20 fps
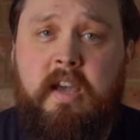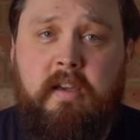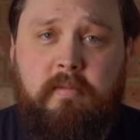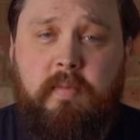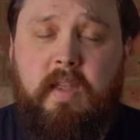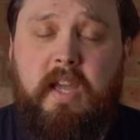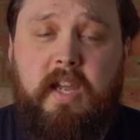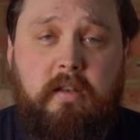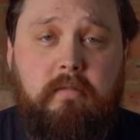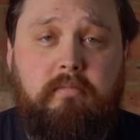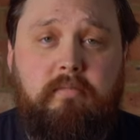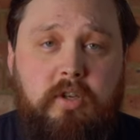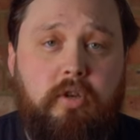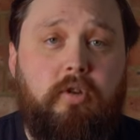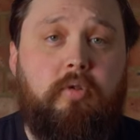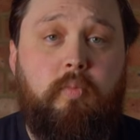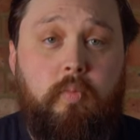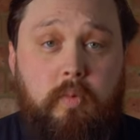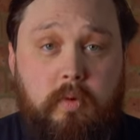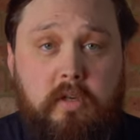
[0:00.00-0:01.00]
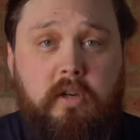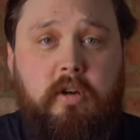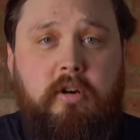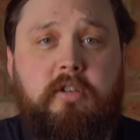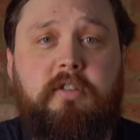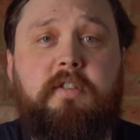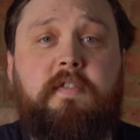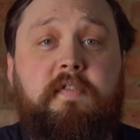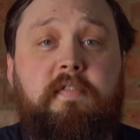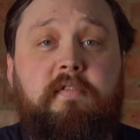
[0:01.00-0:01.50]
then you
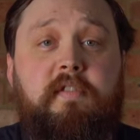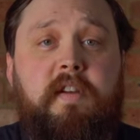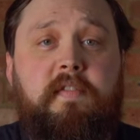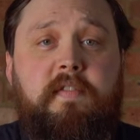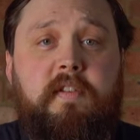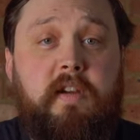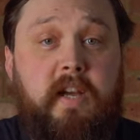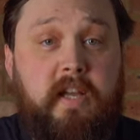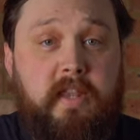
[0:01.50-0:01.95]
Wakanda forever,